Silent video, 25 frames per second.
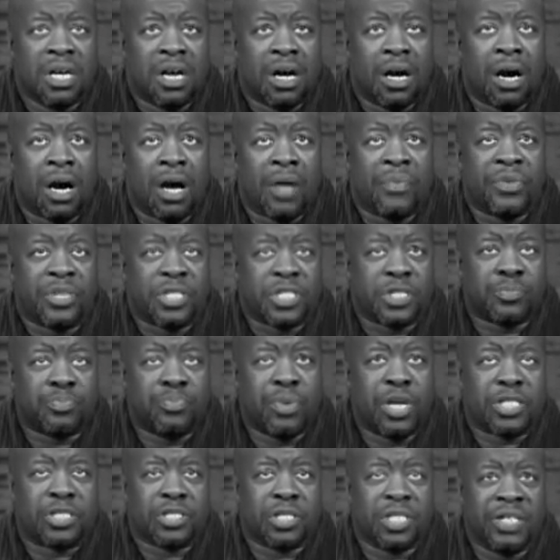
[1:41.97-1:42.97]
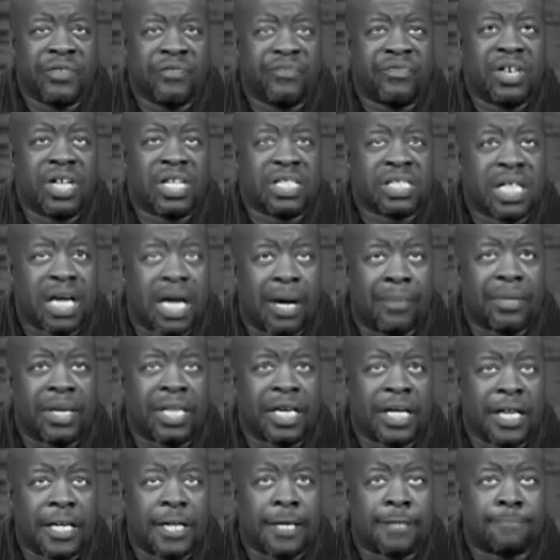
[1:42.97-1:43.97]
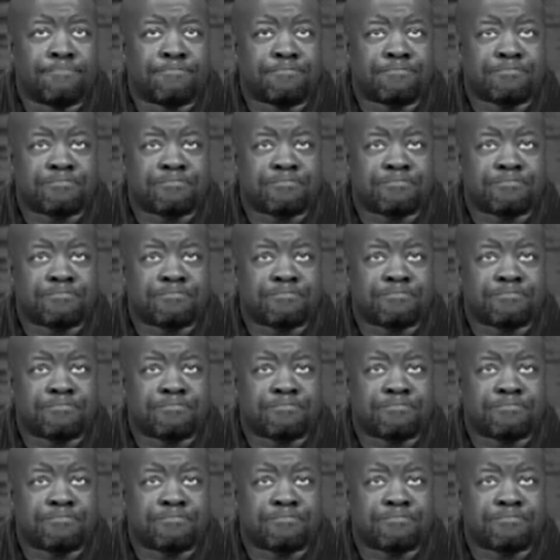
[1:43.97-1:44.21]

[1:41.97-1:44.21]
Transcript: uh, this special event coming up.